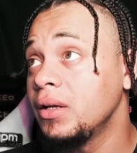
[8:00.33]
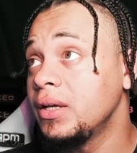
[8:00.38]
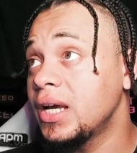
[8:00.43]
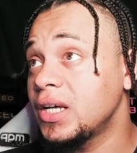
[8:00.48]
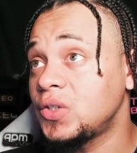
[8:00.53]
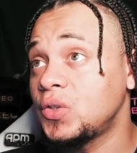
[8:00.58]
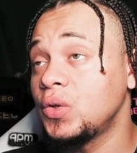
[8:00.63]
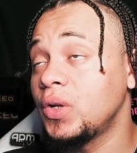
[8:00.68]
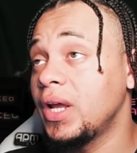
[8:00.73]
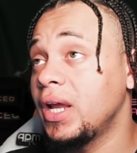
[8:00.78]

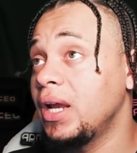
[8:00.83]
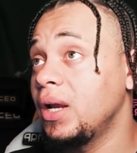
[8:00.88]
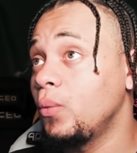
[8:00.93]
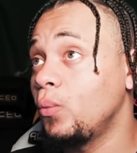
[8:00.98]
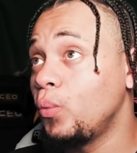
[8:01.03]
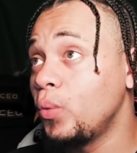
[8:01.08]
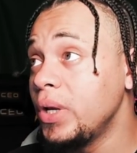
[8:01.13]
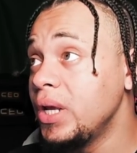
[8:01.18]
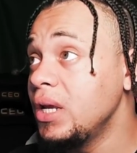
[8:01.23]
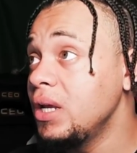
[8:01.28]
Yesterday,
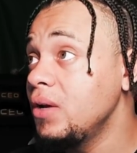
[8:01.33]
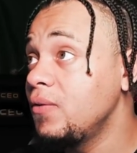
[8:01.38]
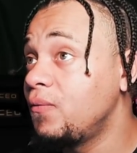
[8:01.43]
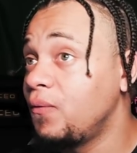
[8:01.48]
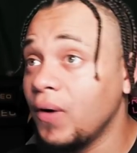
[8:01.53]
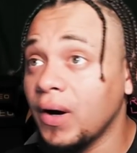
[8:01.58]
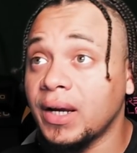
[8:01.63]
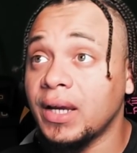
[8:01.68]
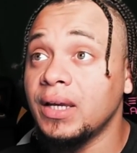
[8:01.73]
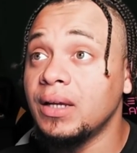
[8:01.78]
we
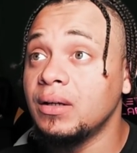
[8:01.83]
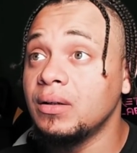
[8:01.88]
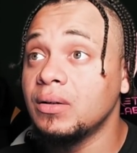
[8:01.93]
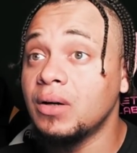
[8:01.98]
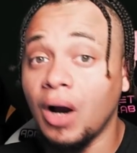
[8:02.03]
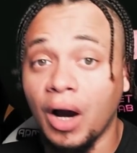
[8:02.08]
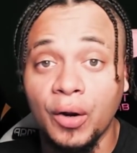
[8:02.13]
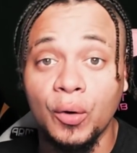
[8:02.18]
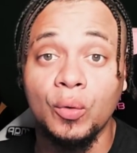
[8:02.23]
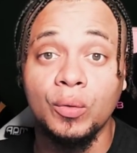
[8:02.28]
fucking
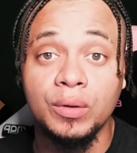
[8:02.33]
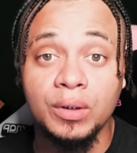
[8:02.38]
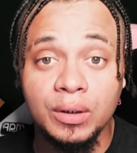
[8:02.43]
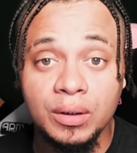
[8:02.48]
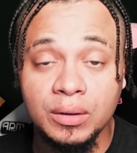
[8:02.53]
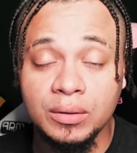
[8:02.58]
cuddled.